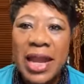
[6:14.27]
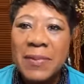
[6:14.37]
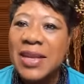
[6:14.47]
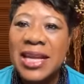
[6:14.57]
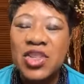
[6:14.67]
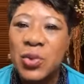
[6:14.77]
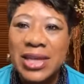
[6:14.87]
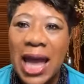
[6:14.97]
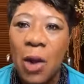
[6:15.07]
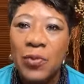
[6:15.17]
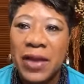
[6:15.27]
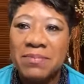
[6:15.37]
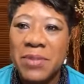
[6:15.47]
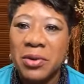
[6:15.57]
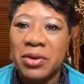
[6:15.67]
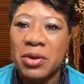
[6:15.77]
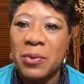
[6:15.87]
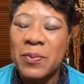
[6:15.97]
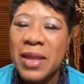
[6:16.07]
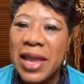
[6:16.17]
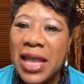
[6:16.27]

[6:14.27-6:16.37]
And he began to recount that miracle.